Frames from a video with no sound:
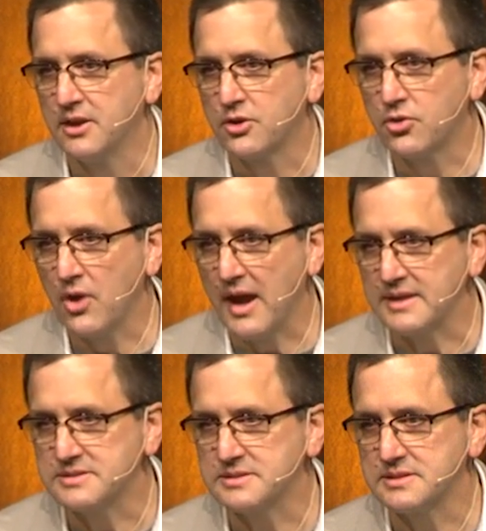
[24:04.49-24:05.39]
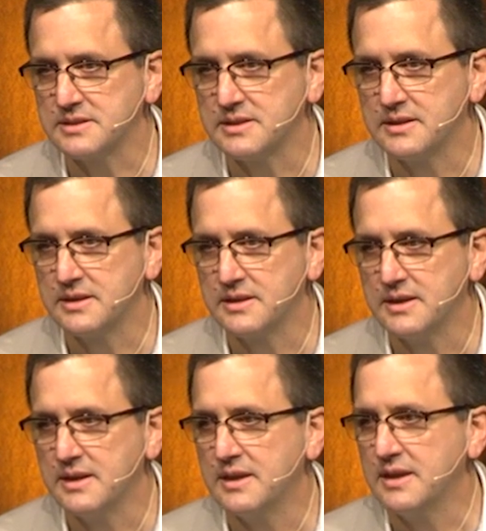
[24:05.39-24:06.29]
Christ
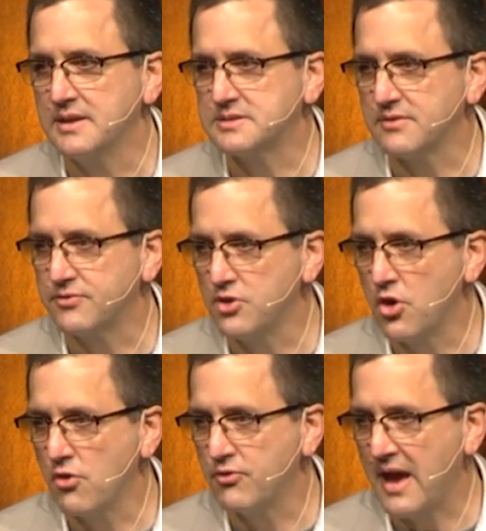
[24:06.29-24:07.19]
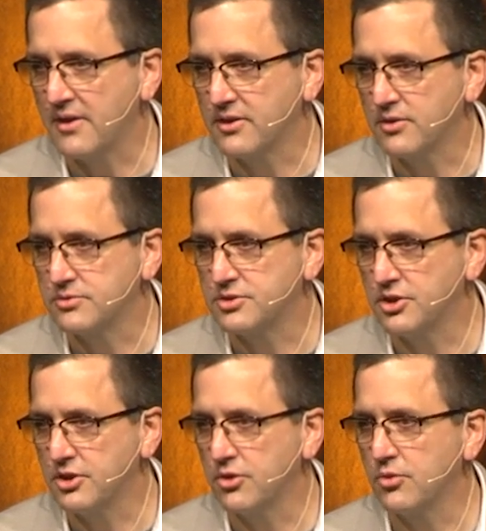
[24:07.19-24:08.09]
is of no value to
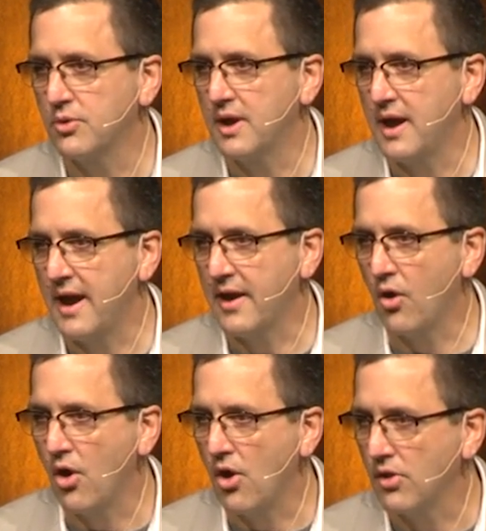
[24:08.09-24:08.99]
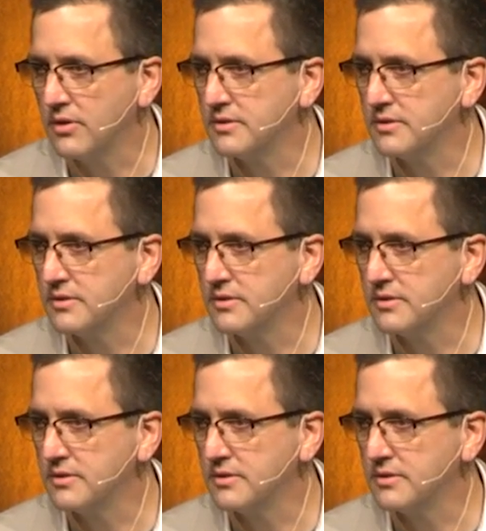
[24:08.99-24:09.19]
you at all.